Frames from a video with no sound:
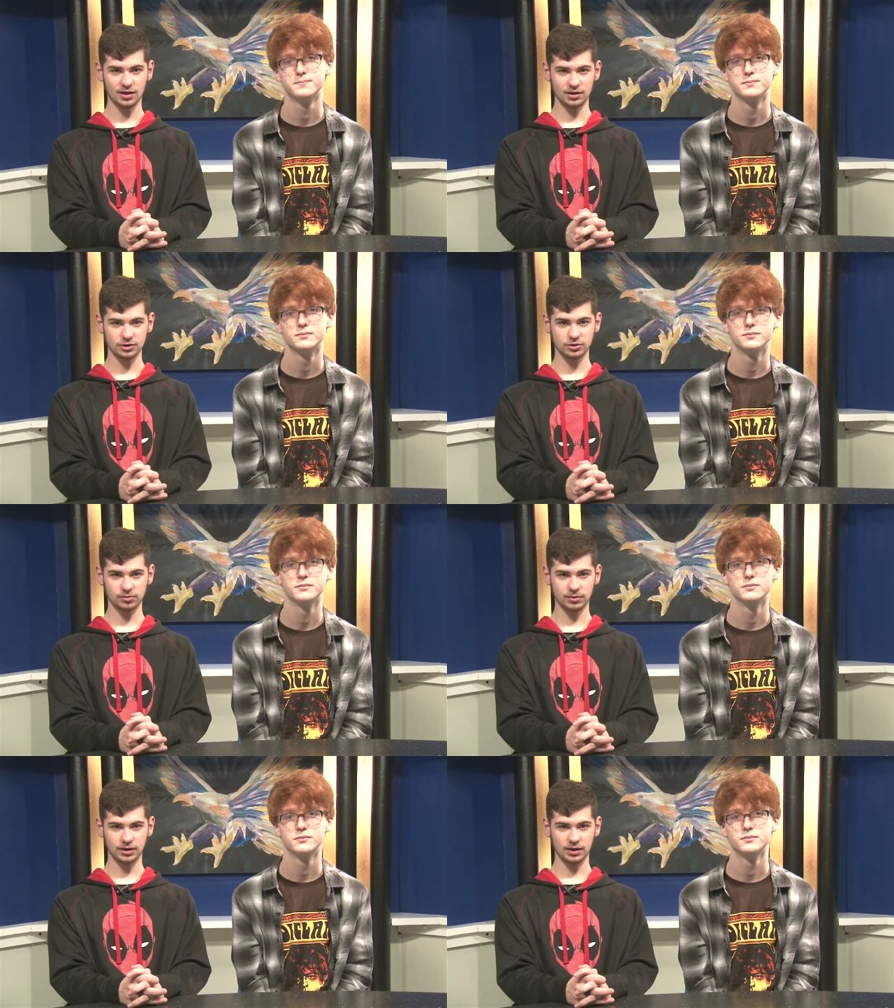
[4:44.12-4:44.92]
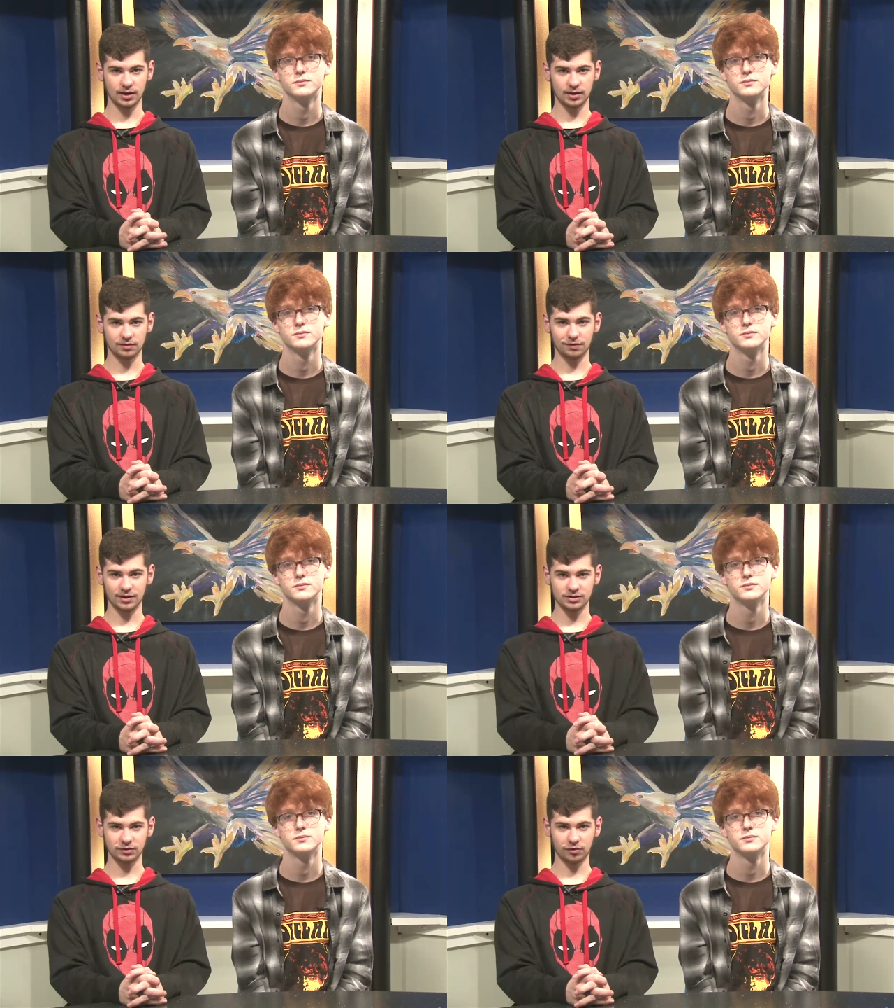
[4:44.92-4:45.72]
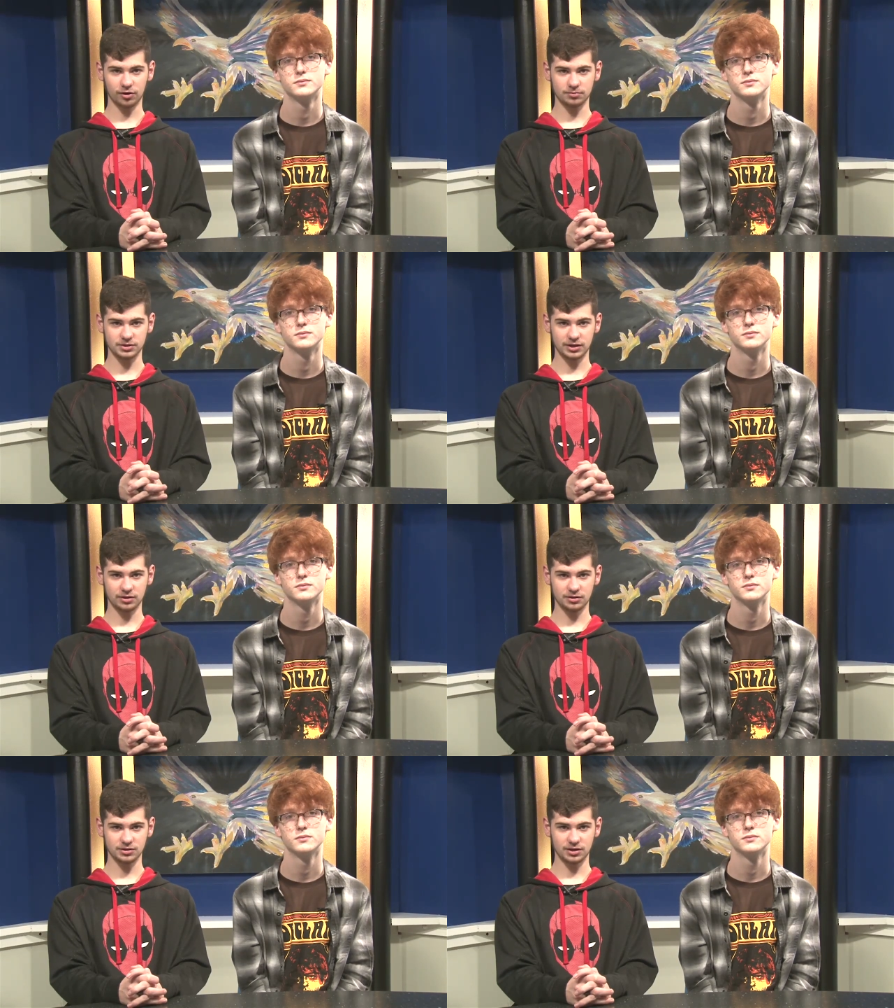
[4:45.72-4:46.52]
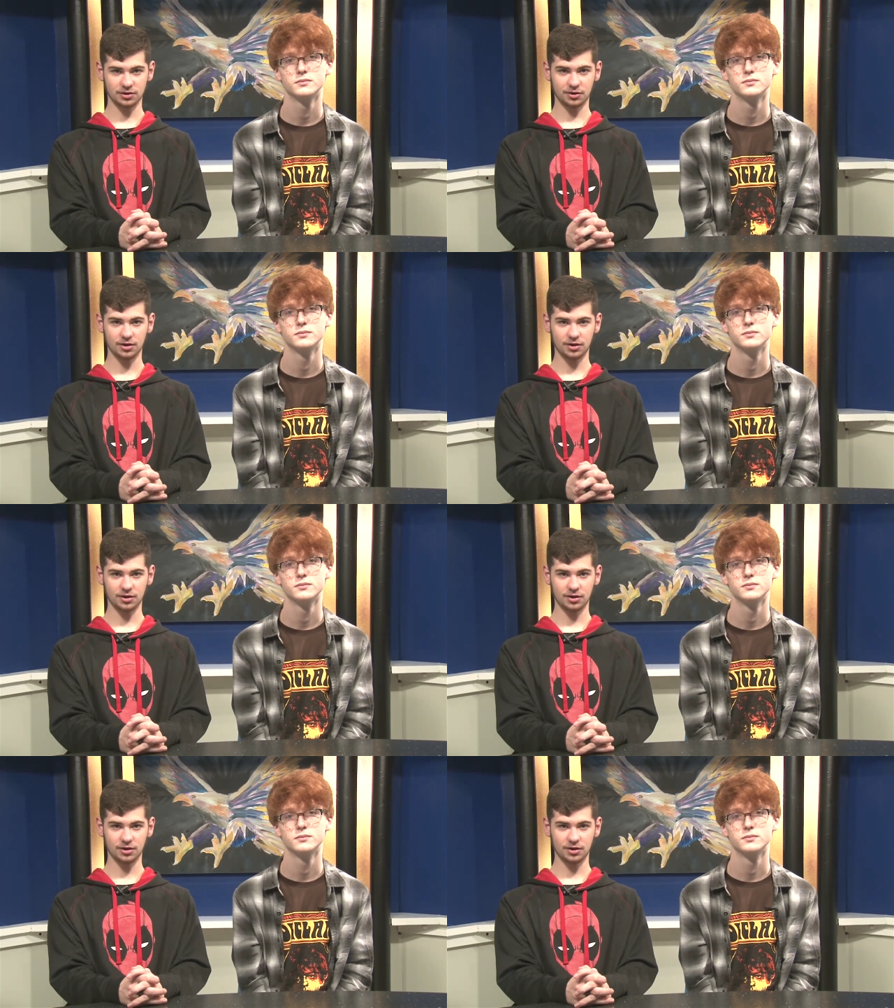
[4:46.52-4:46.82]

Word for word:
Speaker 1: This will be at the Fancy Farm Senior Center